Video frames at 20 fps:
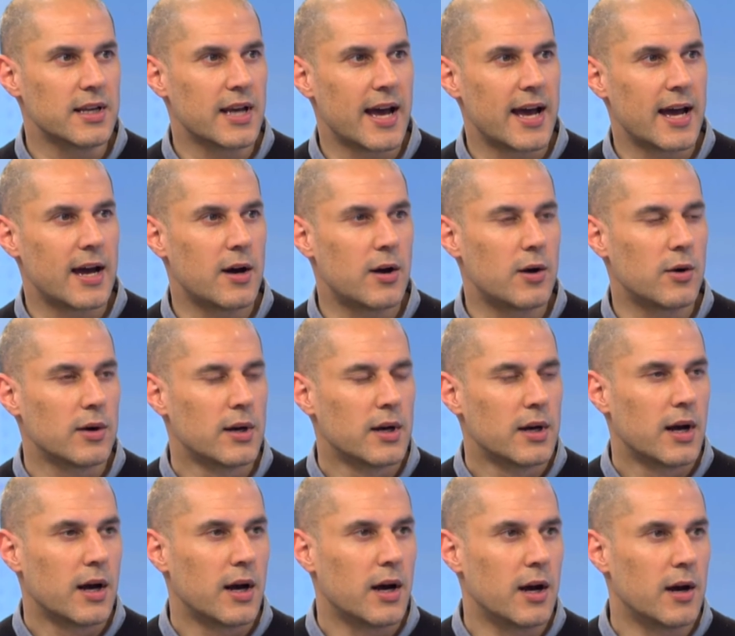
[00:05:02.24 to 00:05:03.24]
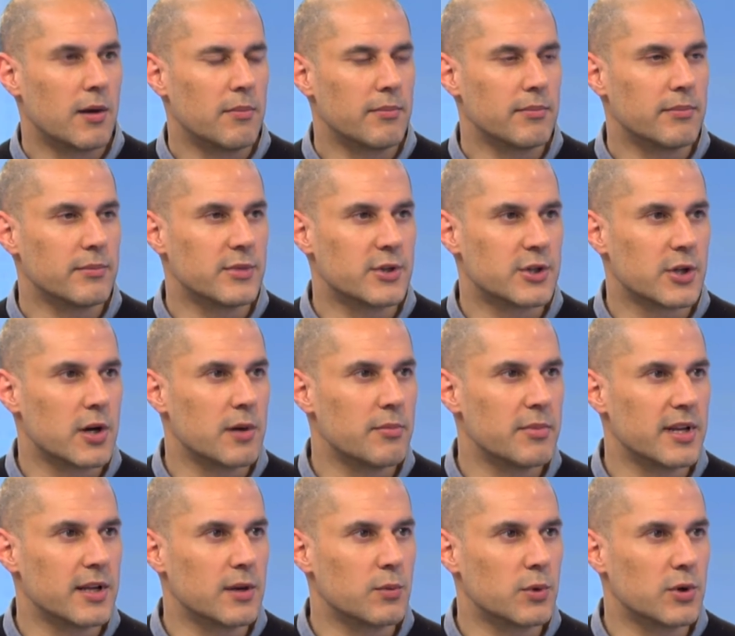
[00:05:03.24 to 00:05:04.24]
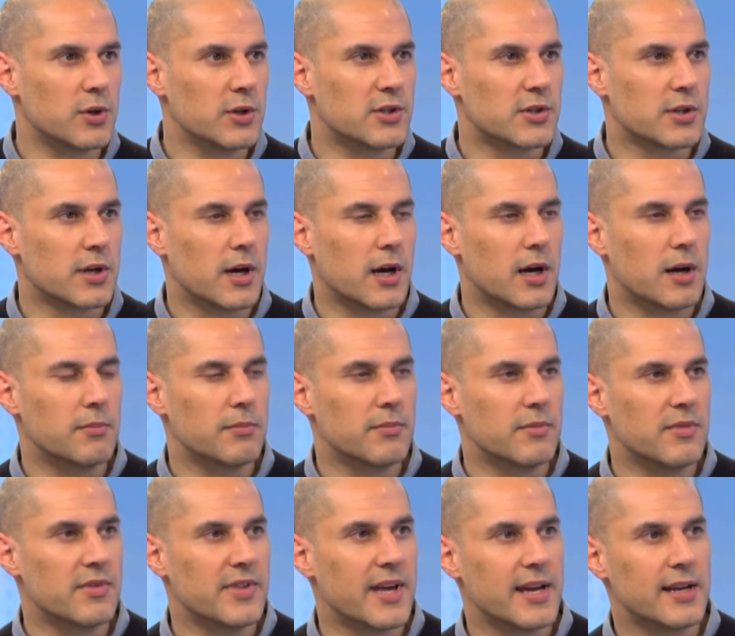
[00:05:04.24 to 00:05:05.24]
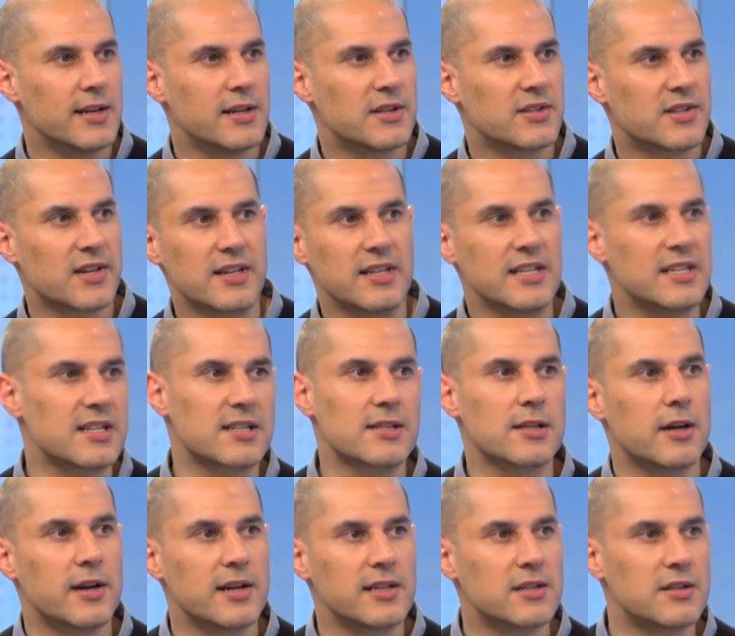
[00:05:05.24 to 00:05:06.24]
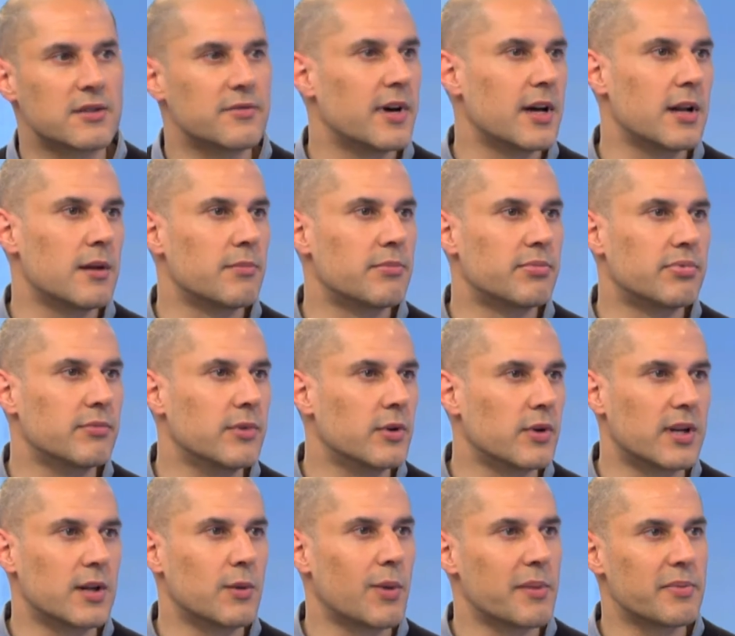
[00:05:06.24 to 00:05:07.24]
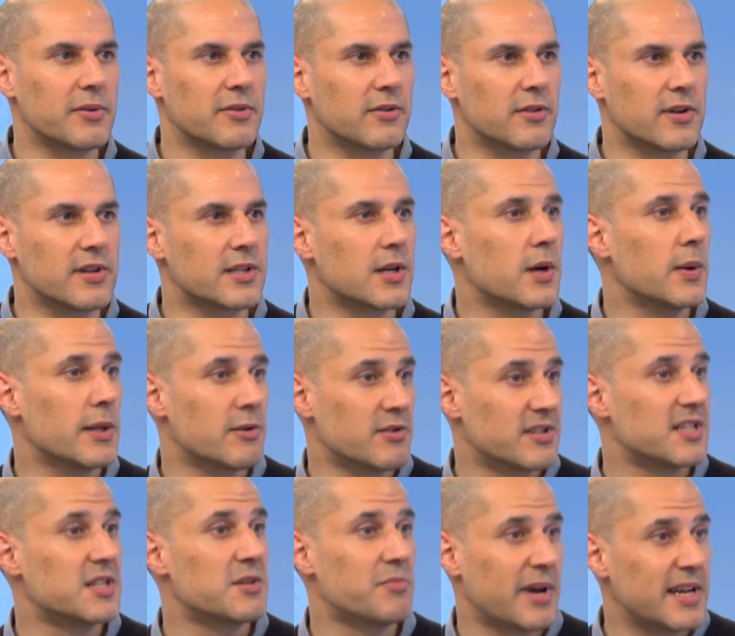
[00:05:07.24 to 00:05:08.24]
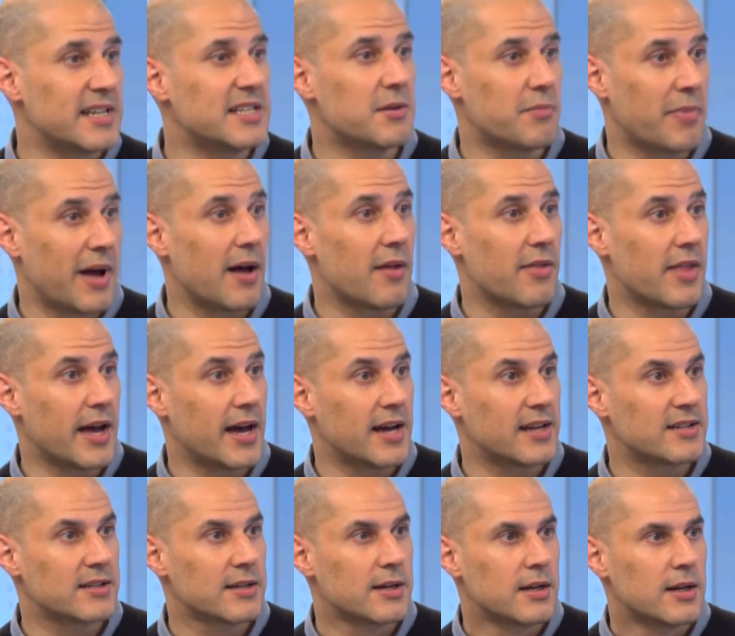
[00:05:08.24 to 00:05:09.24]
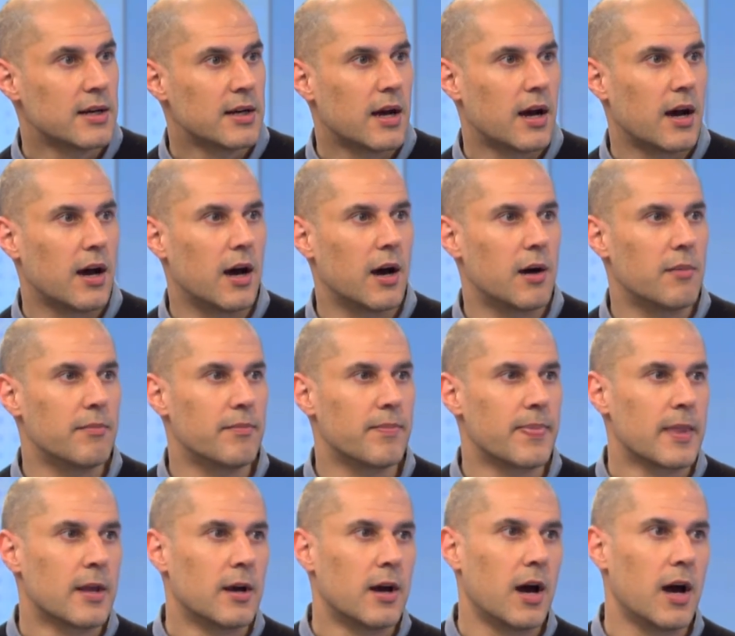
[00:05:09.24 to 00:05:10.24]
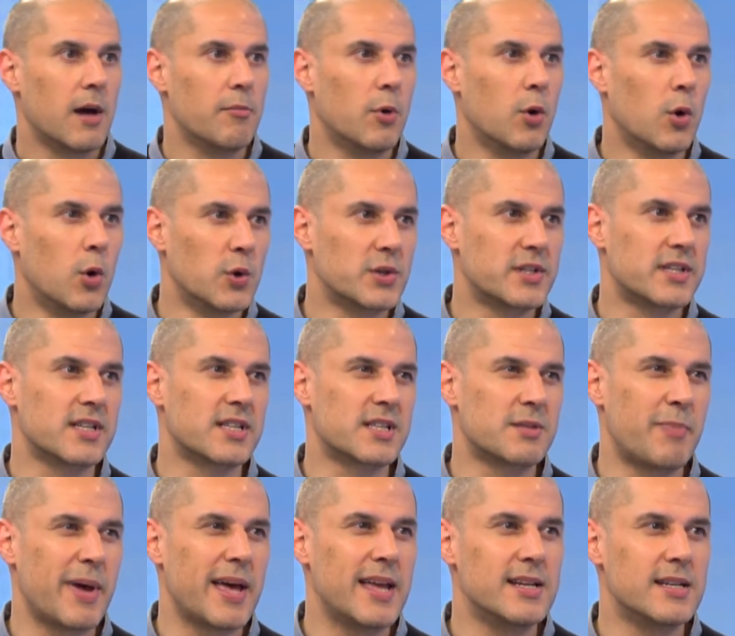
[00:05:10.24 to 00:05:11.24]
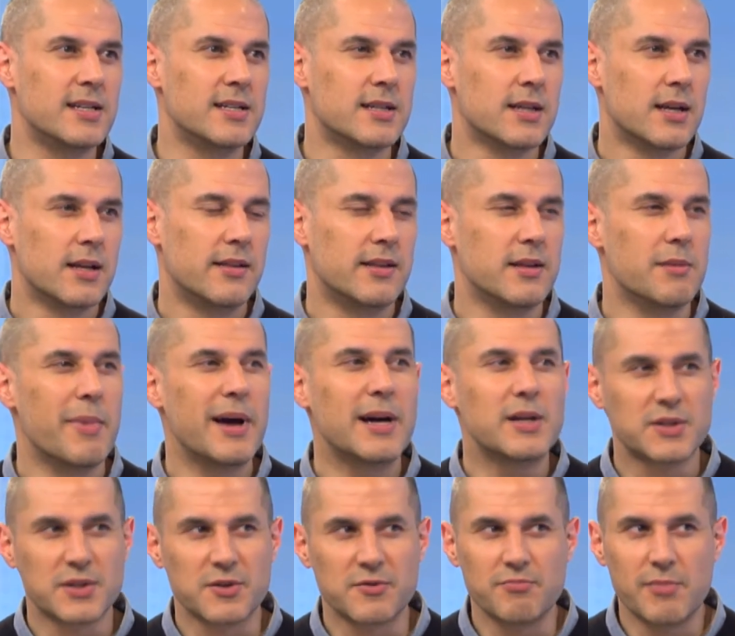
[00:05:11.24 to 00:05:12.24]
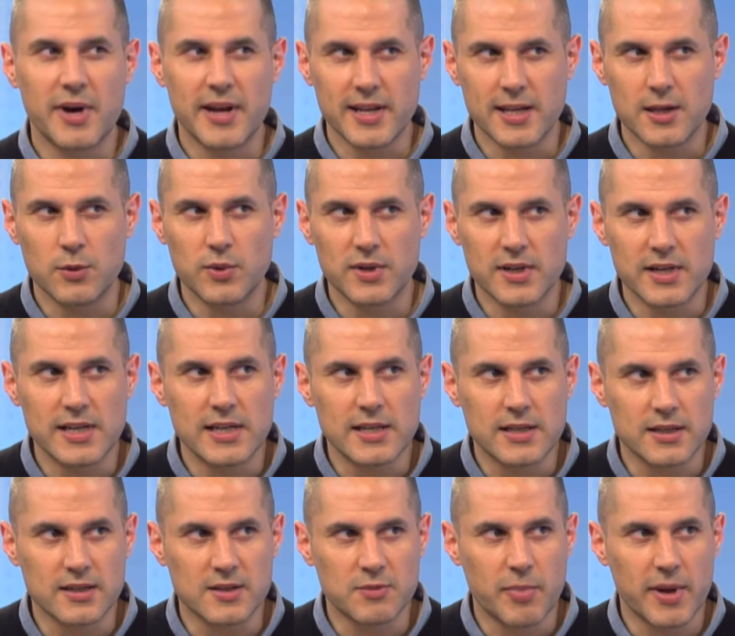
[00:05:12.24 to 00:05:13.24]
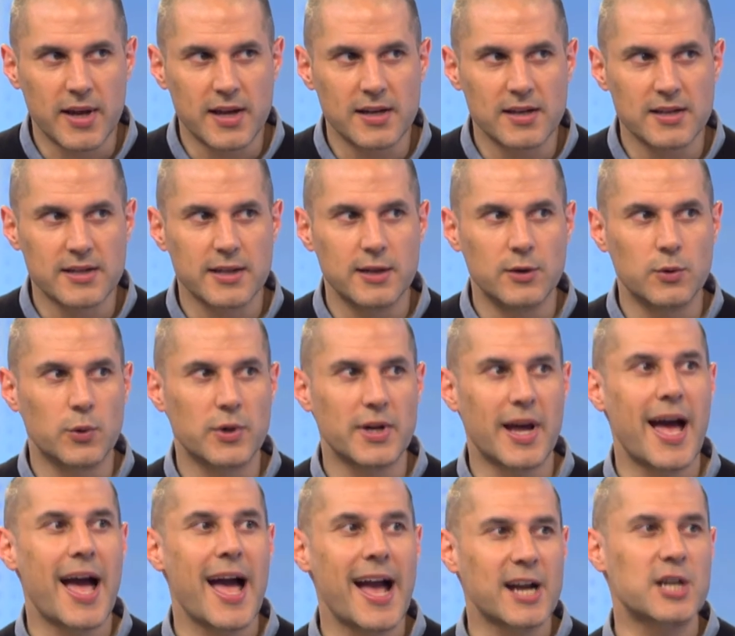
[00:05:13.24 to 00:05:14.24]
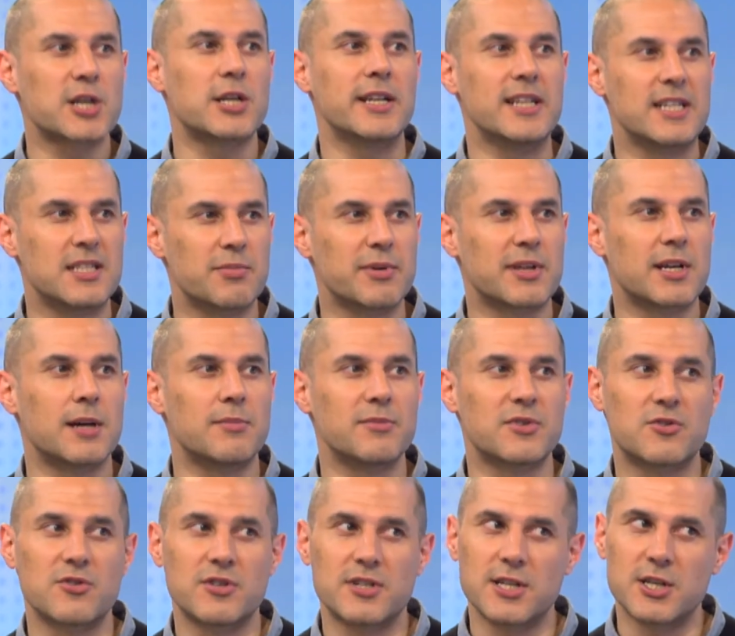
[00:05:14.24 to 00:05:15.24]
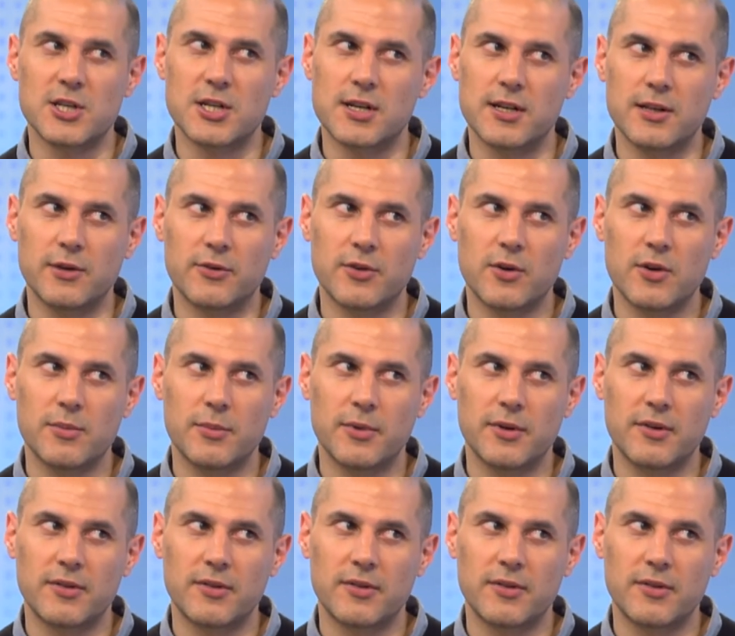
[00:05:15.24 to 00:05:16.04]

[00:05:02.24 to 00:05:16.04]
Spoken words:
how Germany would then suddenly decide to develop nuclear weapons on its own. There is a debate about that. Or to spend the amount of money it would need to spend in order actually to become strategically autonomous.